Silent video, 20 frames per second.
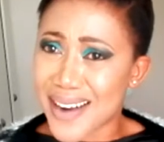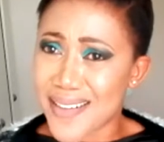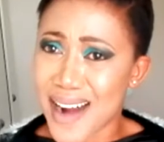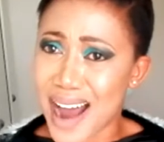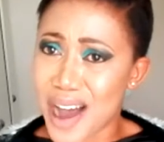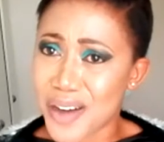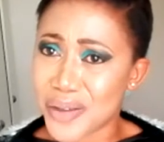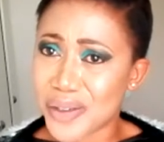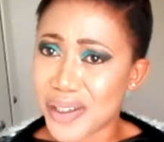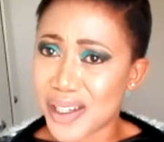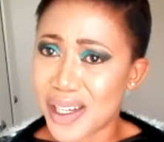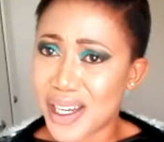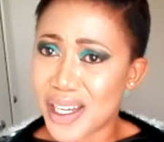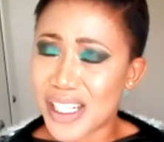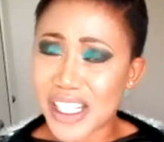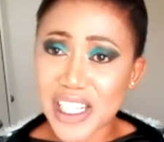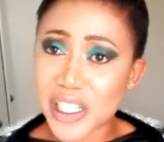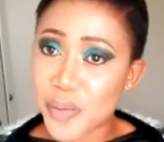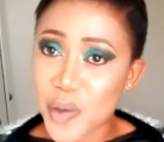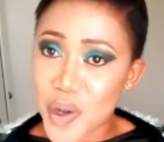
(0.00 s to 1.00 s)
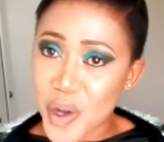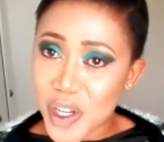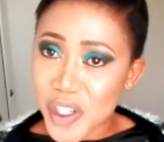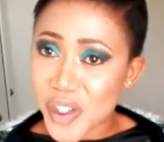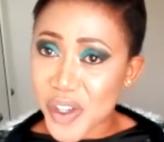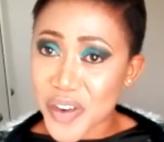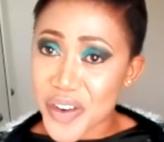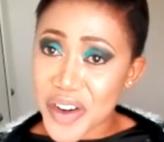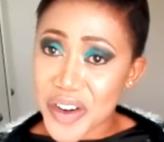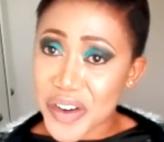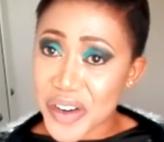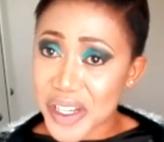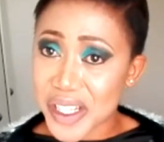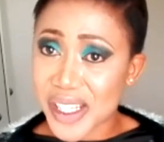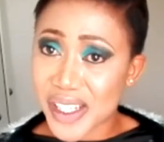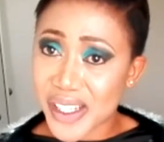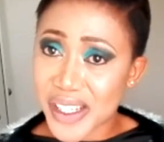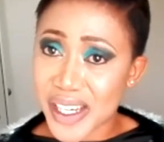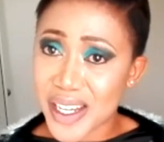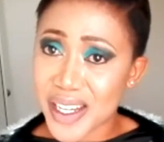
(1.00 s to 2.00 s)
around just because you're a
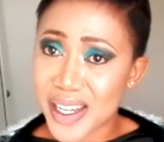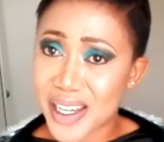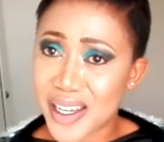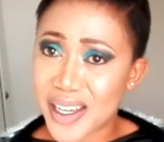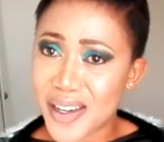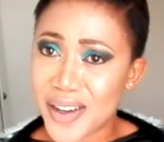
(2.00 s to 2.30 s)
Christian.